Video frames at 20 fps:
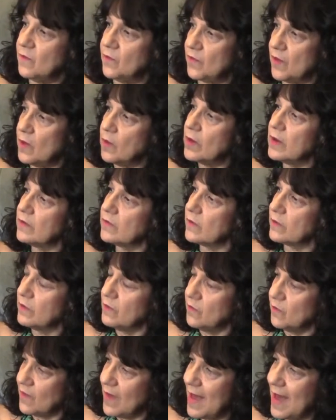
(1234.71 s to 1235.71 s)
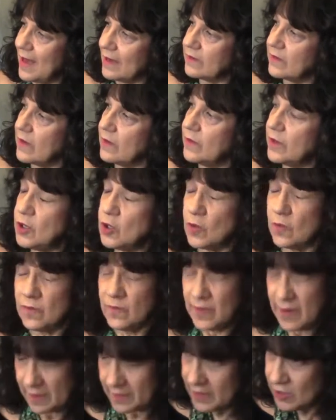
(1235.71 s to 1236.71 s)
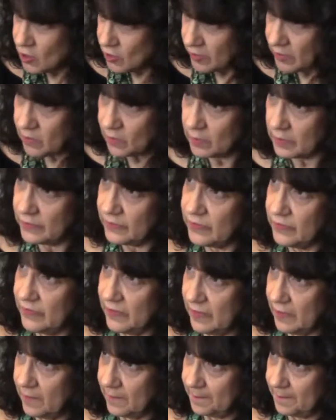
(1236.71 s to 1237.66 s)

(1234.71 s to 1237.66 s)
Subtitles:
focus on the fact that you're very good at what you do,